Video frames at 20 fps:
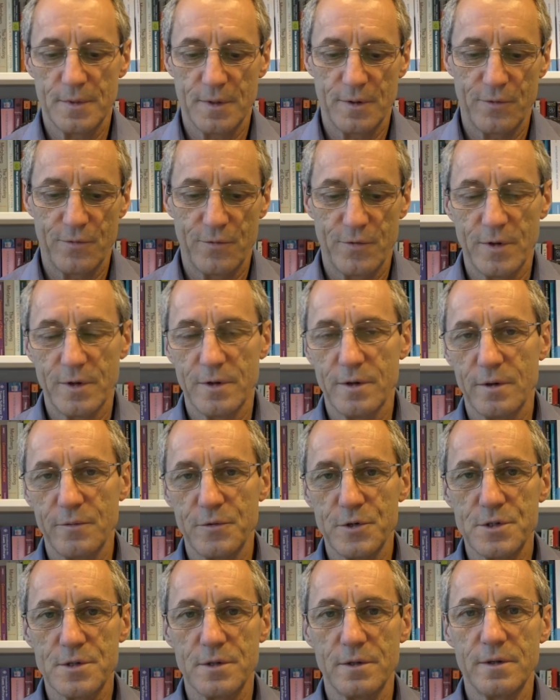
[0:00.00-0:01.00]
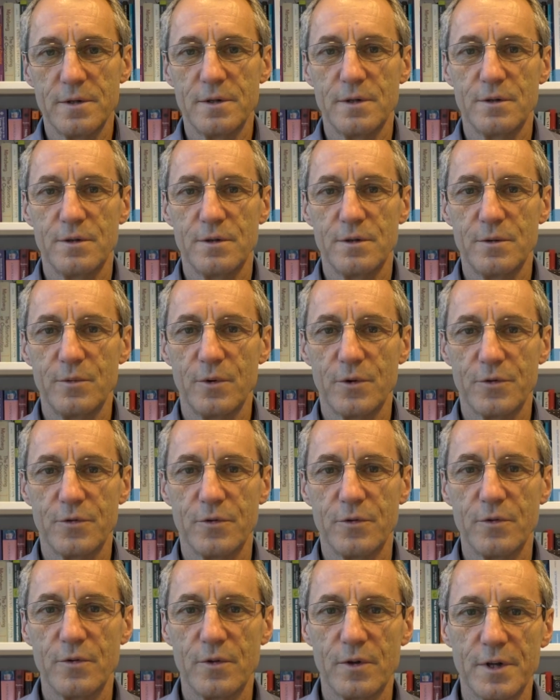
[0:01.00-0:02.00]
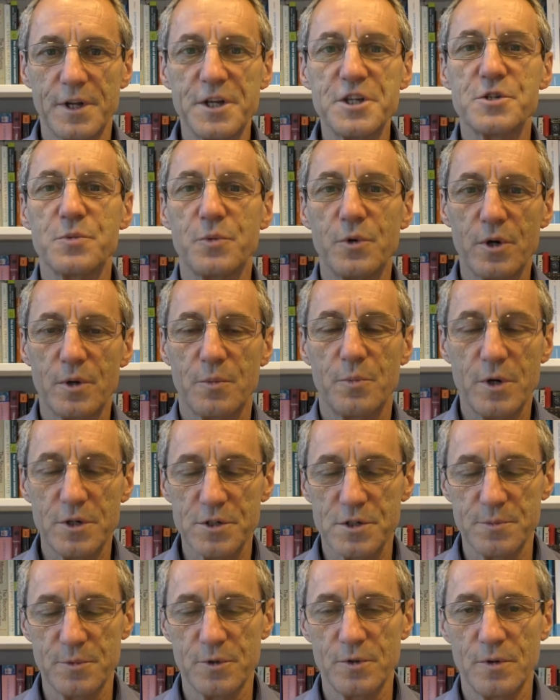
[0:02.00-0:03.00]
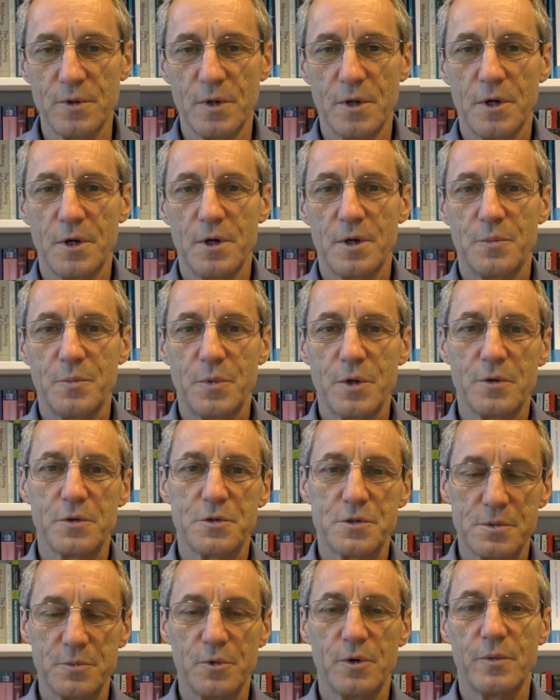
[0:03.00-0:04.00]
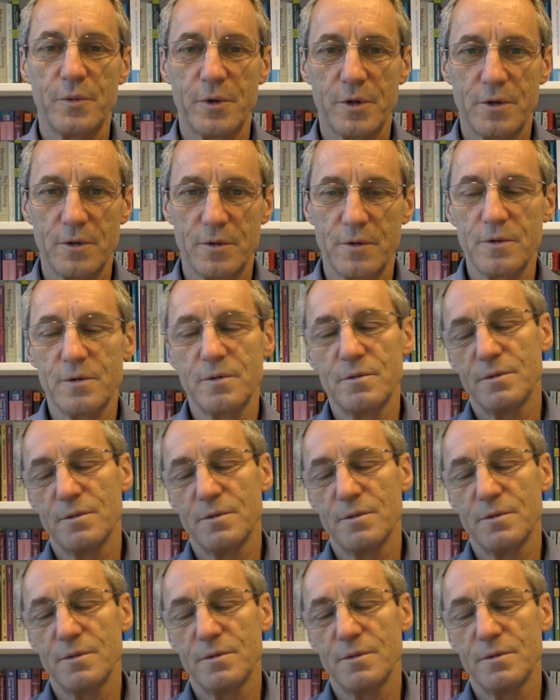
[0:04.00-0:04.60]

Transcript: And fairly obviously, you want to do the least work possible, because the more work you do, you